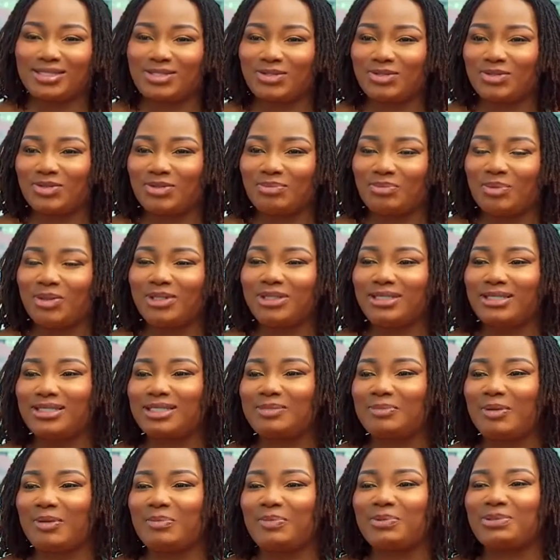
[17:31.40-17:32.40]
to
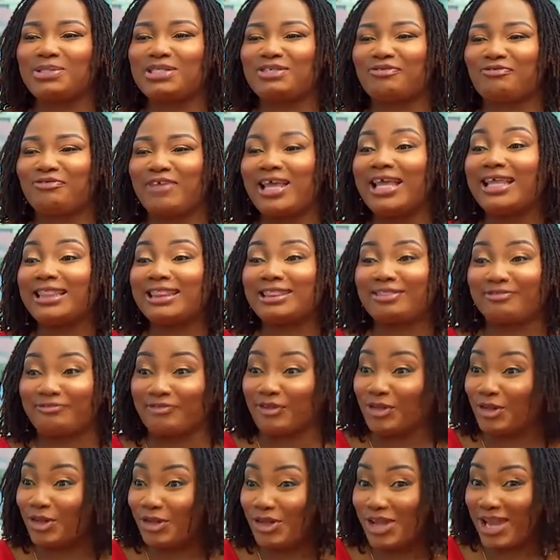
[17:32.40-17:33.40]
police people's
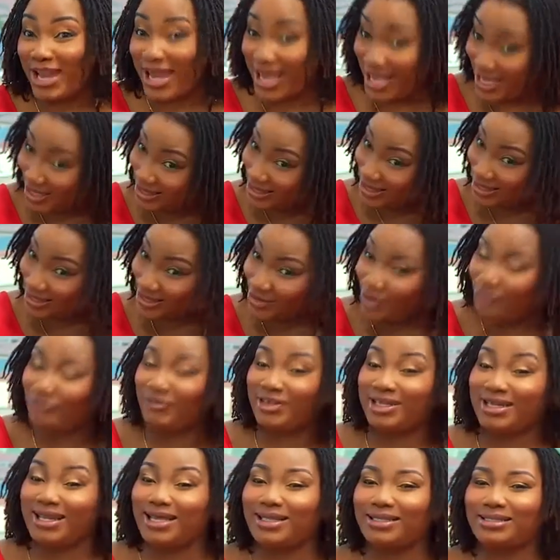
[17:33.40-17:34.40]
faithfulness or
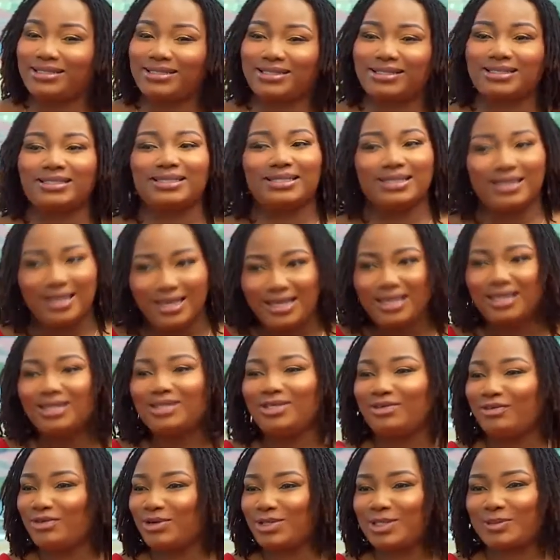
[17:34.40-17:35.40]
fidelity,
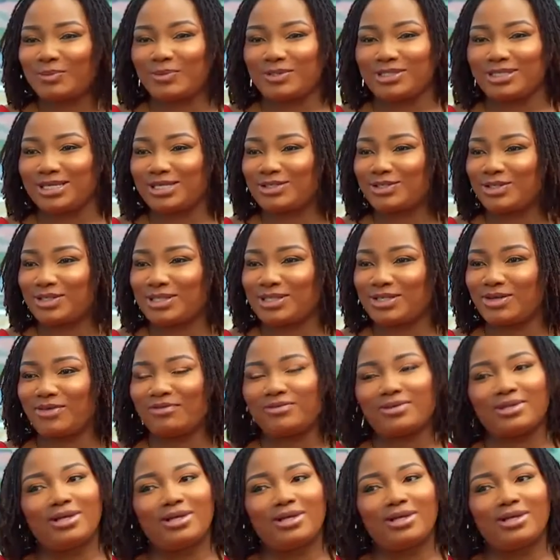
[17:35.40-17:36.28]
you've got to protect yourself.